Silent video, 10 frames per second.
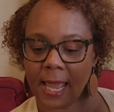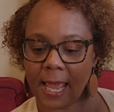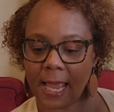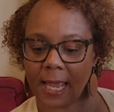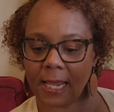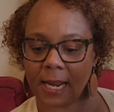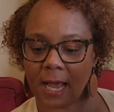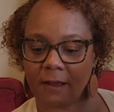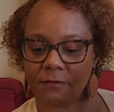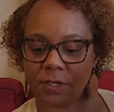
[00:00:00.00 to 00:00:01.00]
and
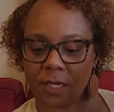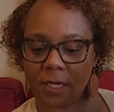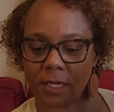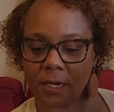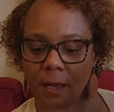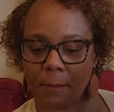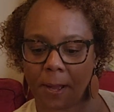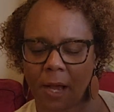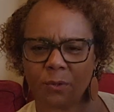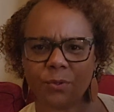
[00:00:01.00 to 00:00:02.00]
I've done
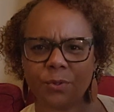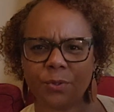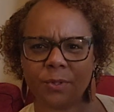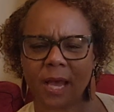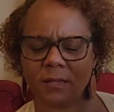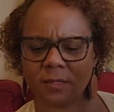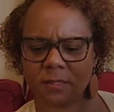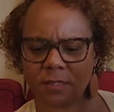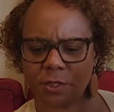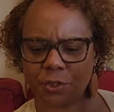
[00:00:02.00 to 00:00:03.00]
about 2,000
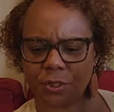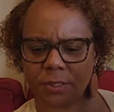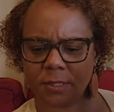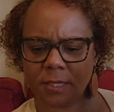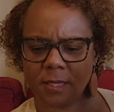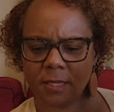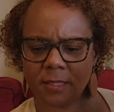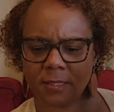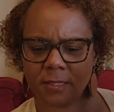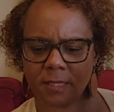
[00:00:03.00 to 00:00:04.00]
stitches
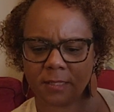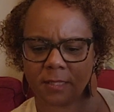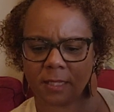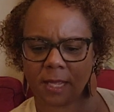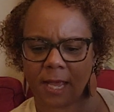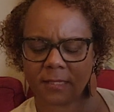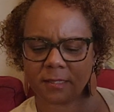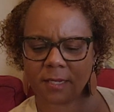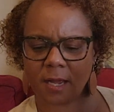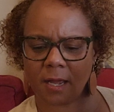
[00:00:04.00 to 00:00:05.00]
since the
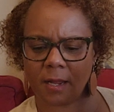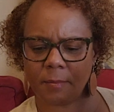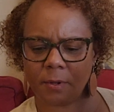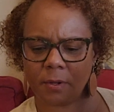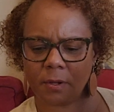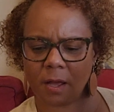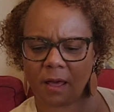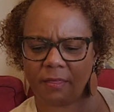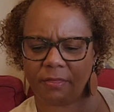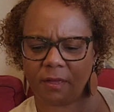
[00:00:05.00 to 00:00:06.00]
last time,
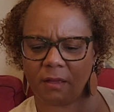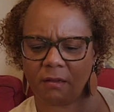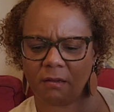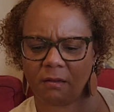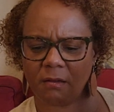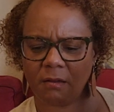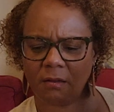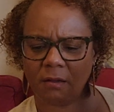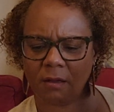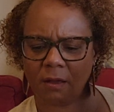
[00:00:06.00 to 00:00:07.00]
I think.
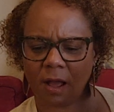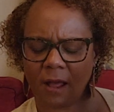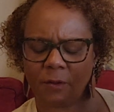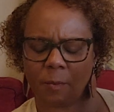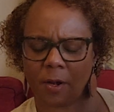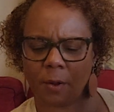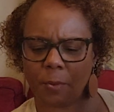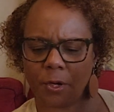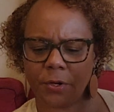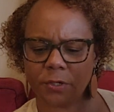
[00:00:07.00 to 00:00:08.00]
I know my
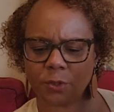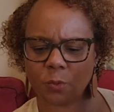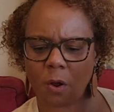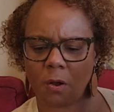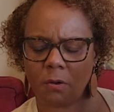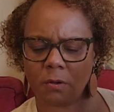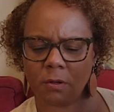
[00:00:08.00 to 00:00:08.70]
number here is wrong.